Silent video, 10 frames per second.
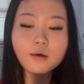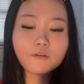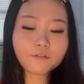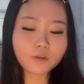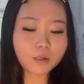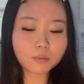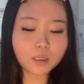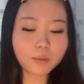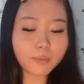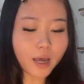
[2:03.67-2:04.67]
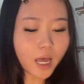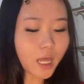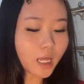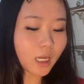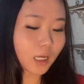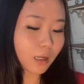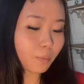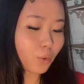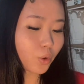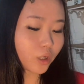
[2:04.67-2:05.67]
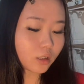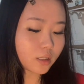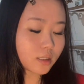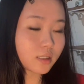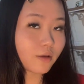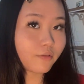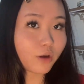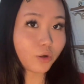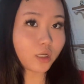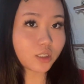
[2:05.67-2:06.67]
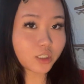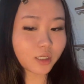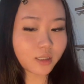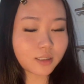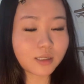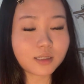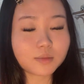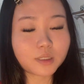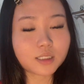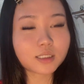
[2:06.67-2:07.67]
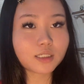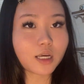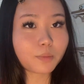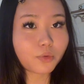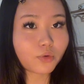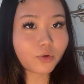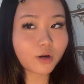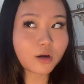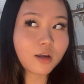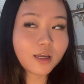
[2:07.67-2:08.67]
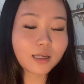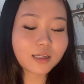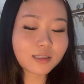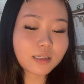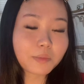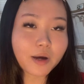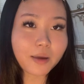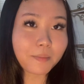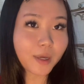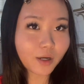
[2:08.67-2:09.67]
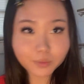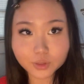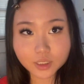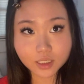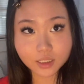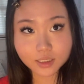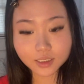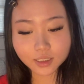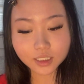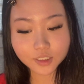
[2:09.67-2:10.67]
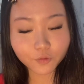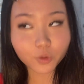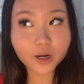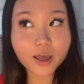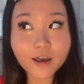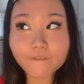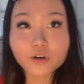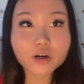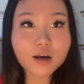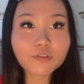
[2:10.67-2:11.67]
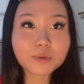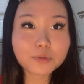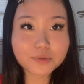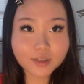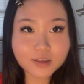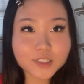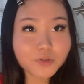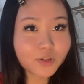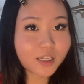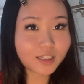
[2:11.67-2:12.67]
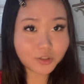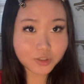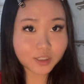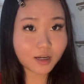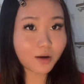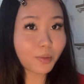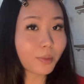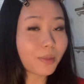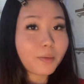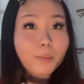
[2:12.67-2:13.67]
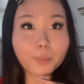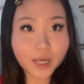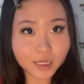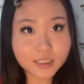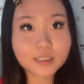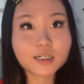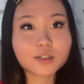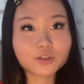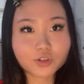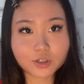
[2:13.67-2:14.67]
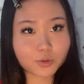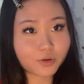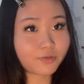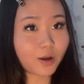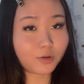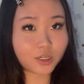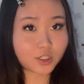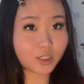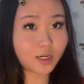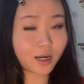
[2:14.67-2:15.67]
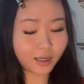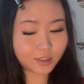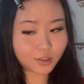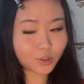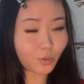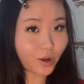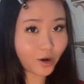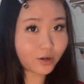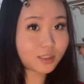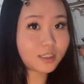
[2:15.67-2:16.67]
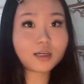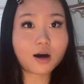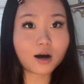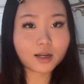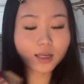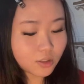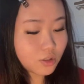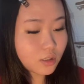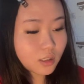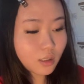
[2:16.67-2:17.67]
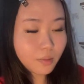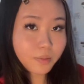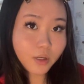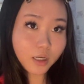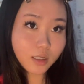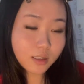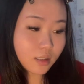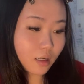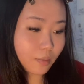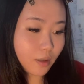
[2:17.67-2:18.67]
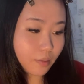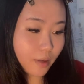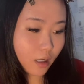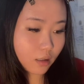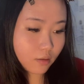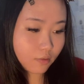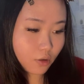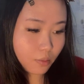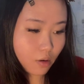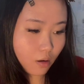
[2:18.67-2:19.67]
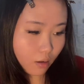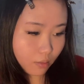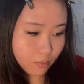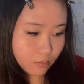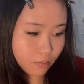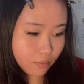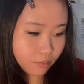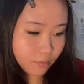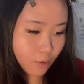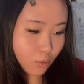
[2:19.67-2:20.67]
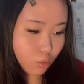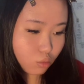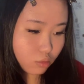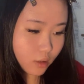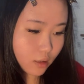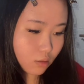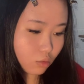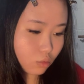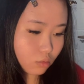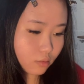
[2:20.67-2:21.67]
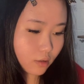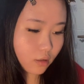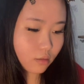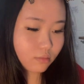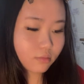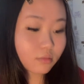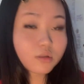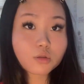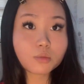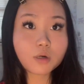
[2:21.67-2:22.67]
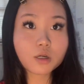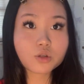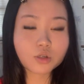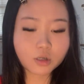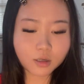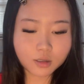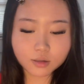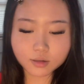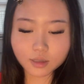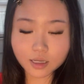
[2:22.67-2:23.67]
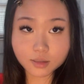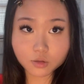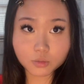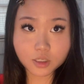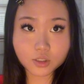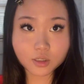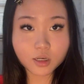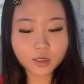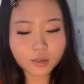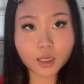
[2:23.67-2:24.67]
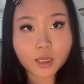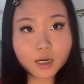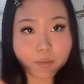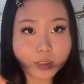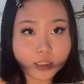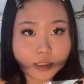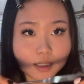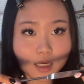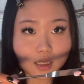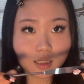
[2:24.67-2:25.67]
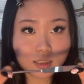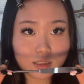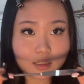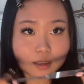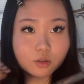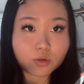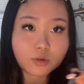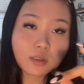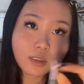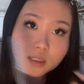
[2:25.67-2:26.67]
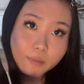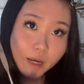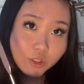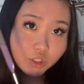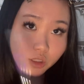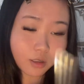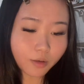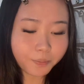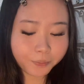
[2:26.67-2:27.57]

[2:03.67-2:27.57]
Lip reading: Fit Me Matte and Poreless foundation. This has been a staple to my makeup routine since forever. I've been using this for like years now. The best drugstore foundation, I swear to God. You're just gonna put some in the back of your palm. Oh, that's too much. That's too much. And I'm gonna take this little spatula.